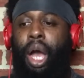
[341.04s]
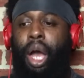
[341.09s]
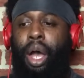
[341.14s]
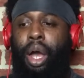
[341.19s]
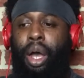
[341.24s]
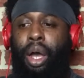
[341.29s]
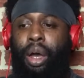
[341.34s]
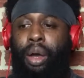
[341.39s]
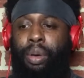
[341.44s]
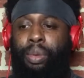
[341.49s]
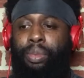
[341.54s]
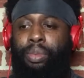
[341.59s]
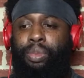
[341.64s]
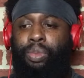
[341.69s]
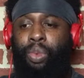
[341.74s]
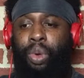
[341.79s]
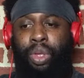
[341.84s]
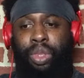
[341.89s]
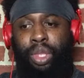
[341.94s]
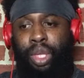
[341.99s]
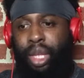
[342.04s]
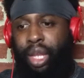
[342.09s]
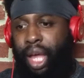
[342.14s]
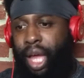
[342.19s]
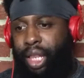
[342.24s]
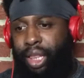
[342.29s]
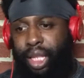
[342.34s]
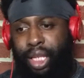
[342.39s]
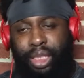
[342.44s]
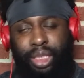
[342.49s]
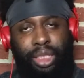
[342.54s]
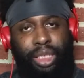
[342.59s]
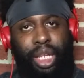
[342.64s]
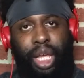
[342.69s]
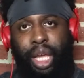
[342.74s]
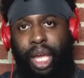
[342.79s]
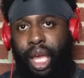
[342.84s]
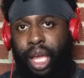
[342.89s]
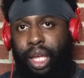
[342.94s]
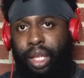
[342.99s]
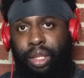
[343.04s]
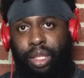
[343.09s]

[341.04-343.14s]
Um, whether or not they just like, hey,